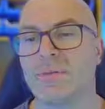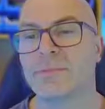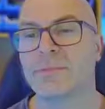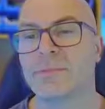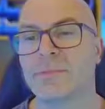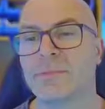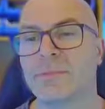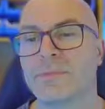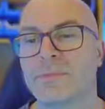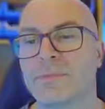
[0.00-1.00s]

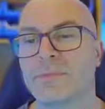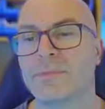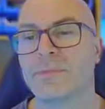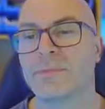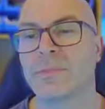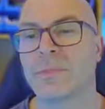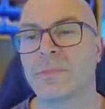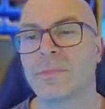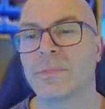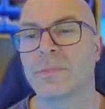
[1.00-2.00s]

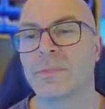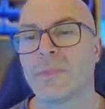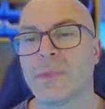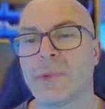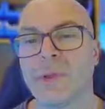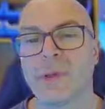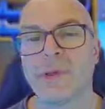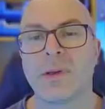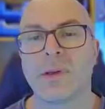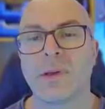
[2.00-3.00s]

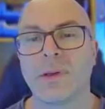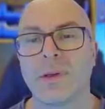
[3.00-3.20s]
(silence)